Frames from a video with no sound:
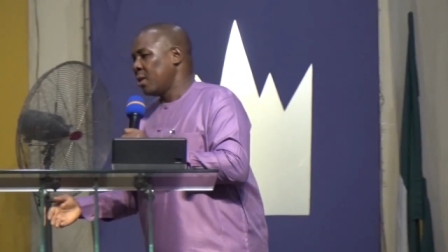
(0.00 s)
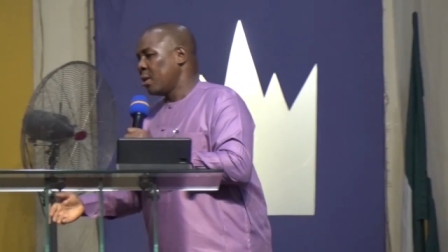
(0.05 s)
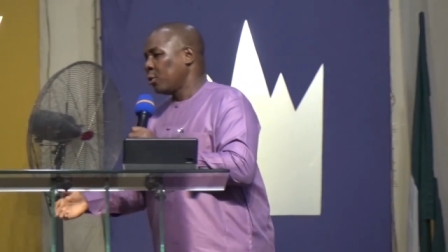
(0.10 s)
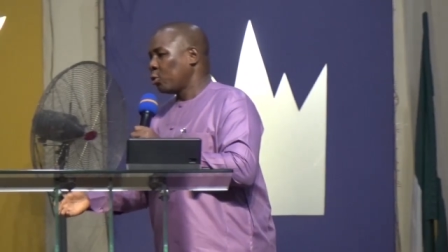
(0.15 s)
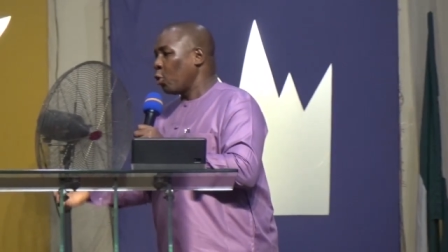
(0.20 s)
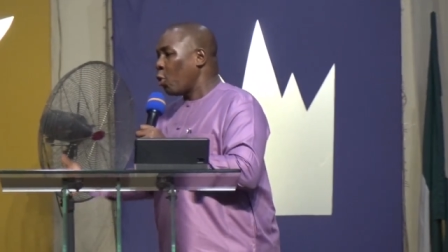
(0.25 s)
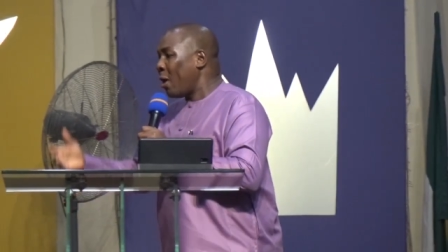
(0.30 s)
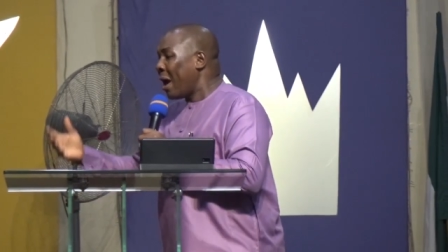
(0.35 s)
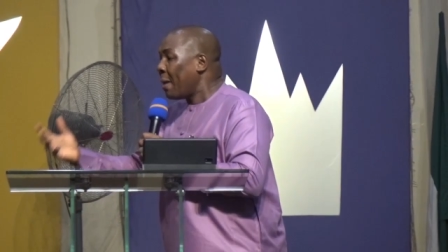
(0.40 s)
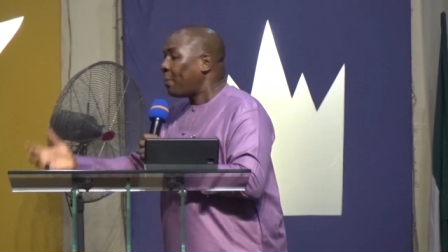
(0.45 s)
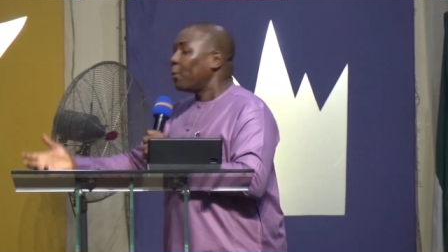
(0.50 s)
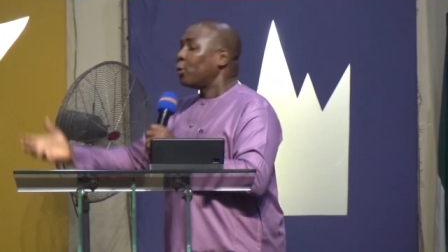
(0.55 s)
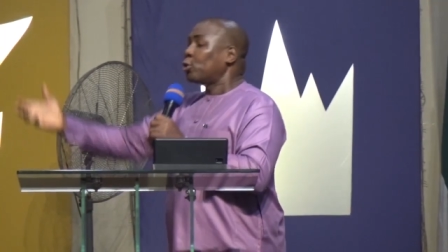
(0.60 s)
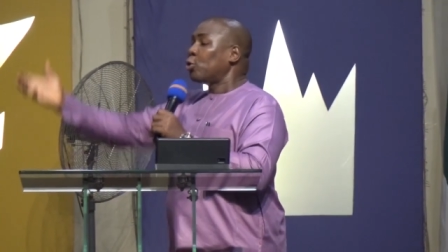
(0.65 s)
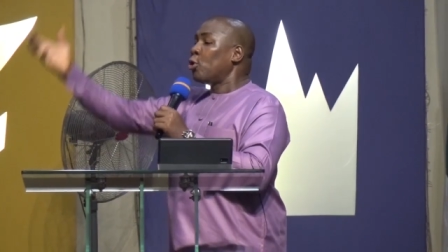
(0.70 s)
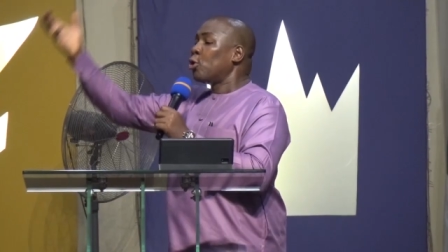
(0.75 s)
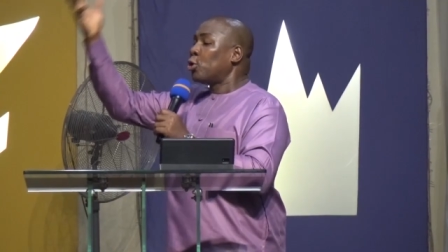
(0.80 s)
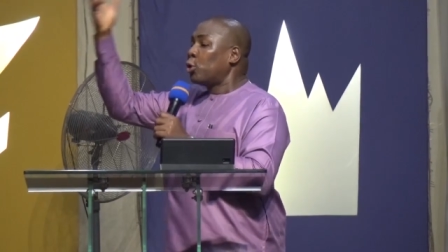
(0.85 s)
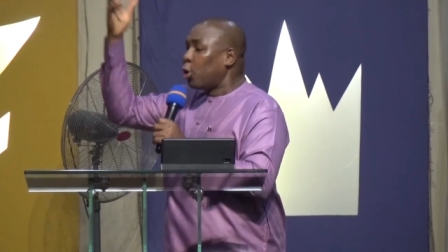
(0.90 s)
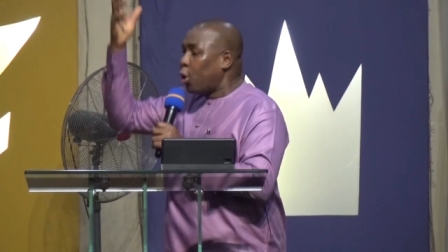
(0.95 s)
to help you
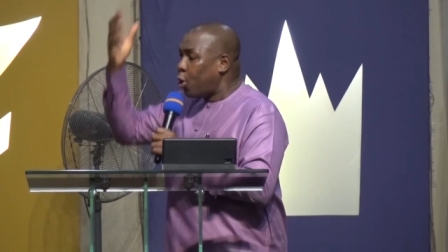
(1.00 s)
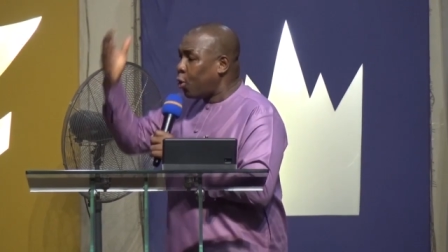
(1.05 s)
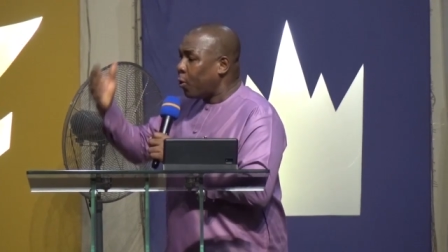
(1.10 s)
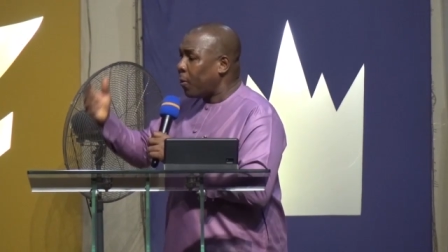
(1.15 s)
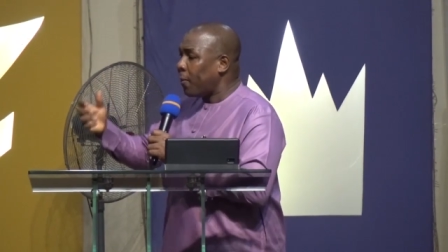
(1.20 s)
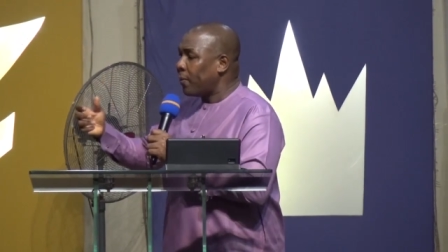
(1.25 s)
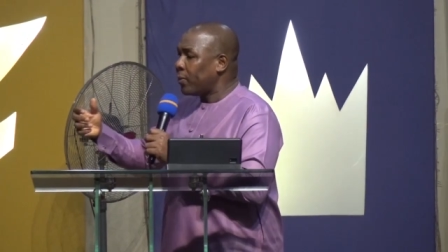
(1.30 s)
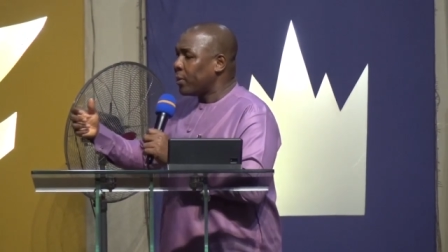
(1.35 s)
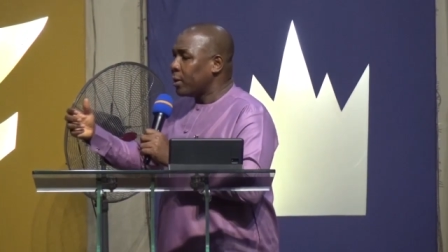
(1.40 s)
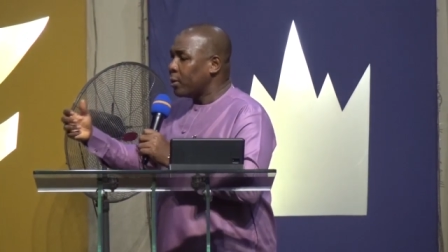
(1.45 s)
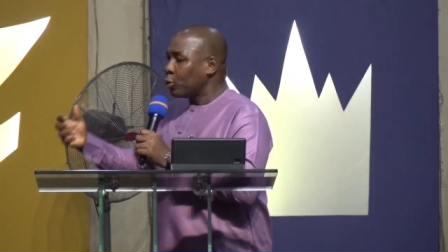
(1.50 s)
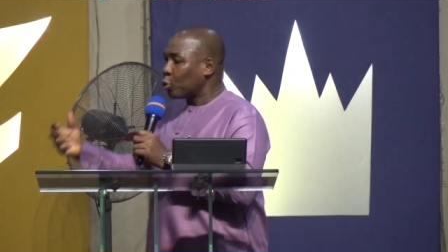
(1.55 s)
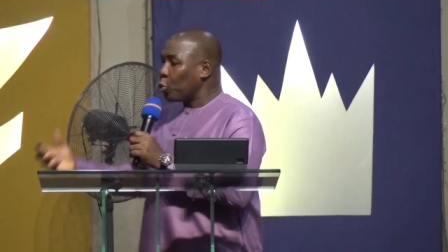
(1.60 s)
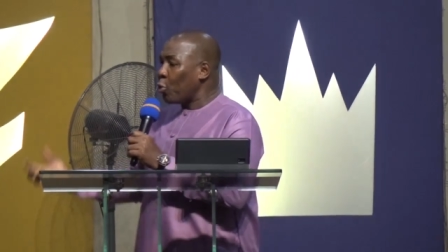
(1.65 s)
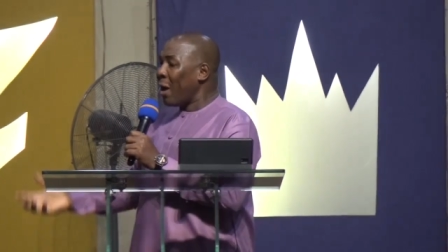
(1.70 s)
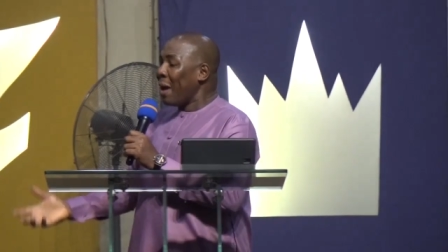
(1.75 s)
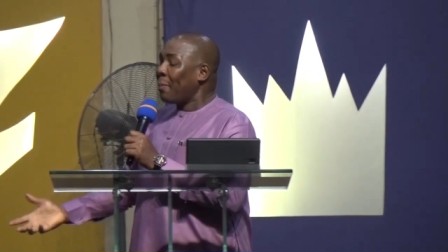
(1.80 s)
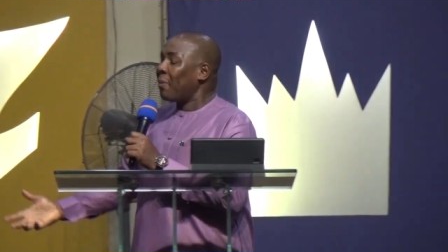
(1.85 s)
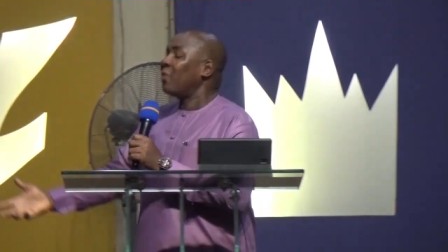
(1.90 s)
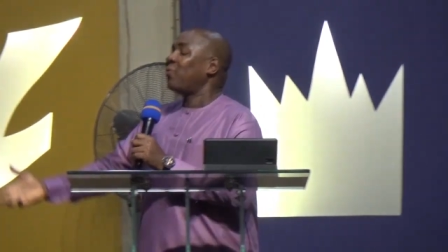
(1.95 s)
to grow, to
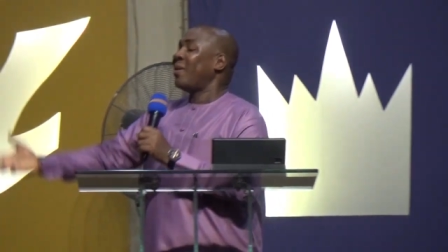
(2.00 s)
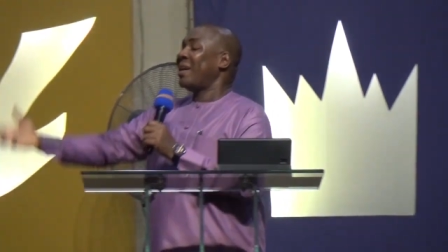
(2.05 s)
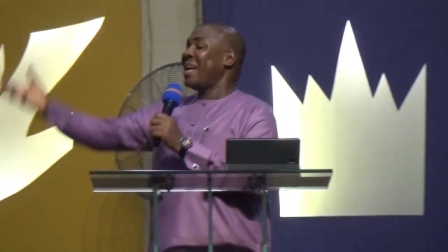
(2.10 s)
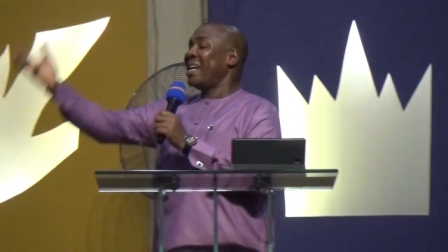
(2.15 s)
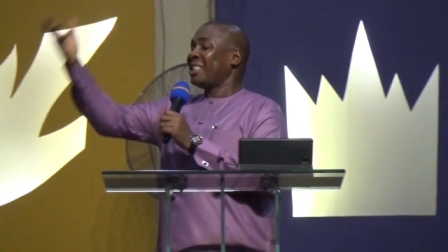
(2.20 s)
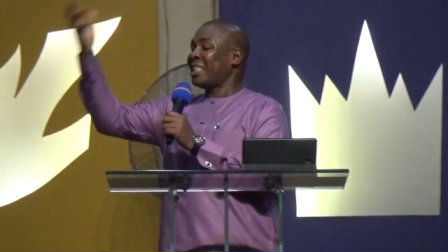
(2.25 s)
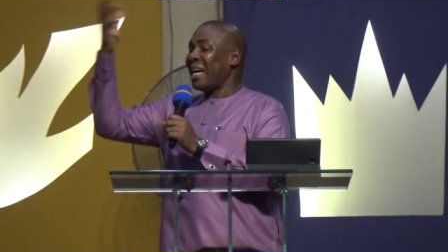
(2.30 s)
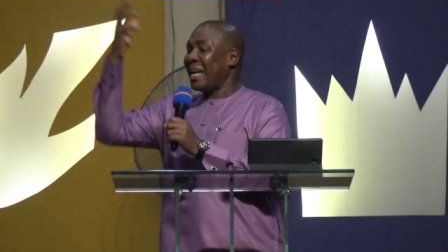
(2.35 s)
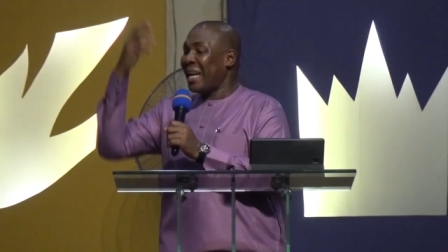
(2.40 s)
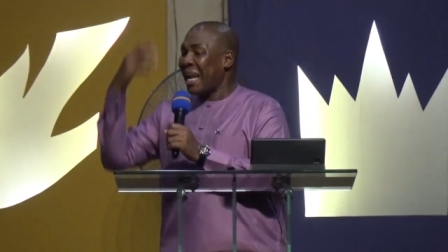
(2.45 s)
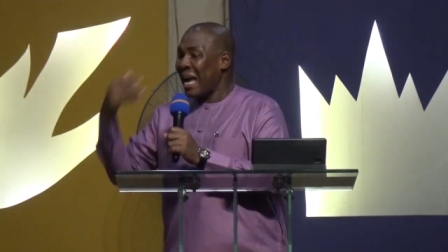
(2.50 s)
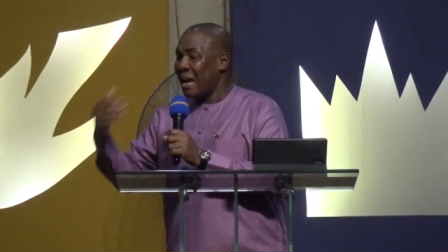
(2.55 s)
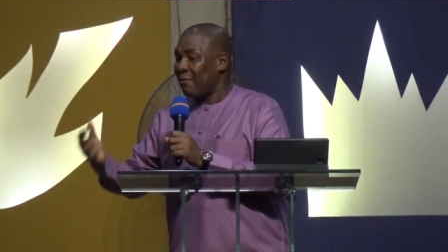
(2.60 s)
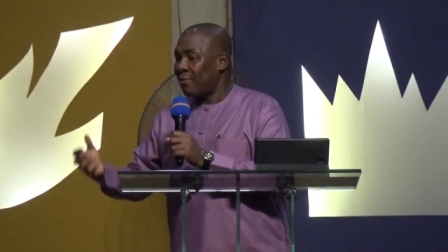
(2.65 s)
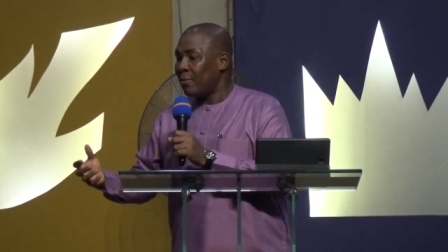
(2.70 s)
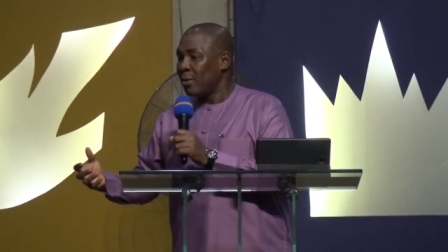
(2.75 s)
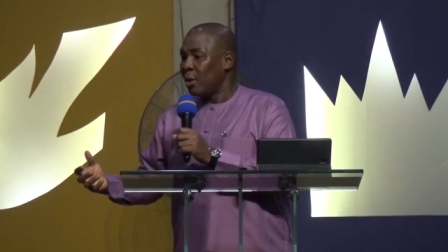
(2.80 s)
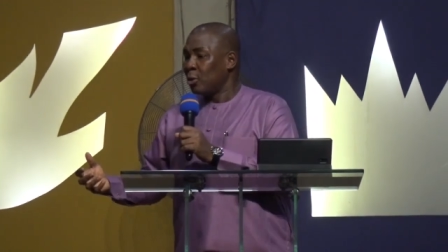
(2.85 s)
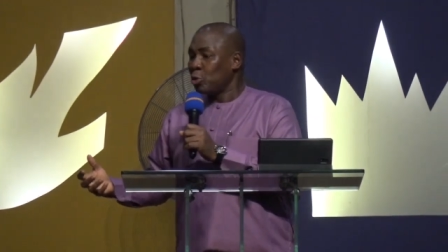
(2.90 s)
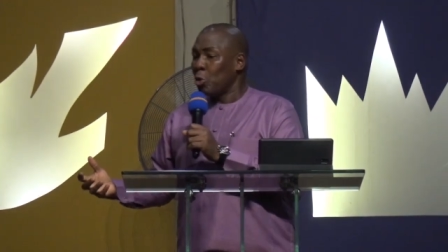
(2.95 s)
help your financial life,
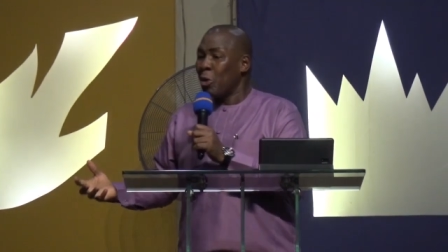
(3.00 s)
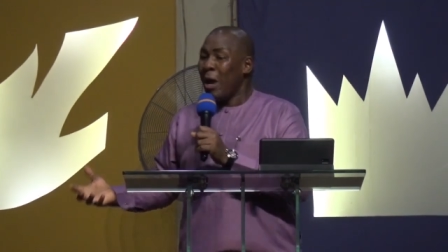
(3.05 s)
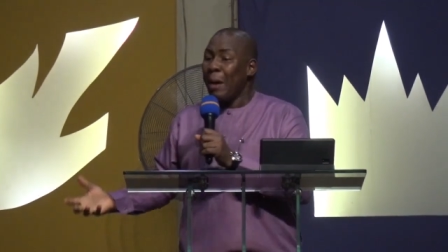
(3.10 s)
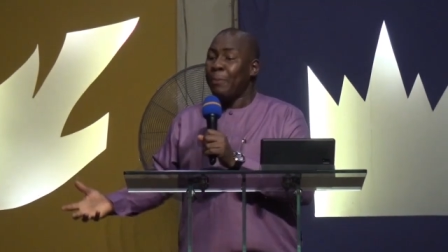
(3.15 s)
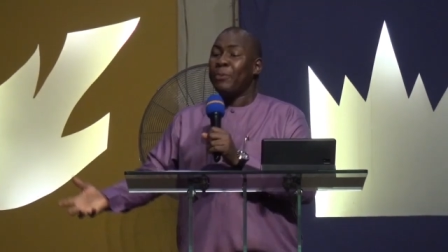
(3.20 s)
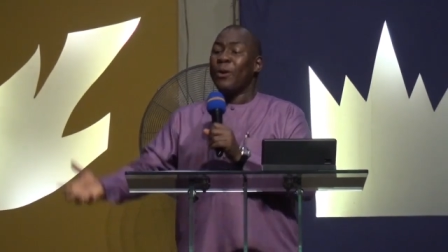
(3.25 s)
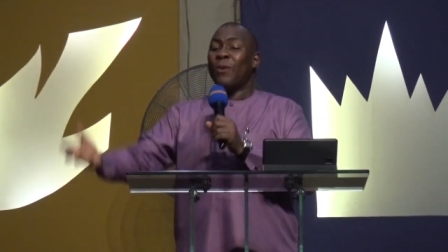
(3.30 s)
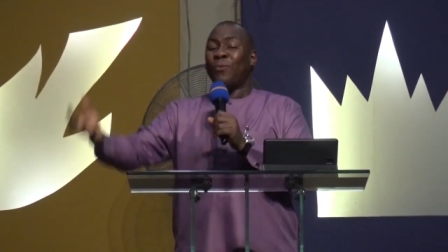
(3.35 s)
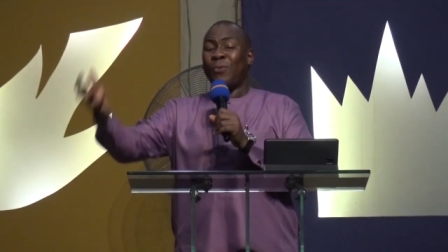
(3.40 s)
to help your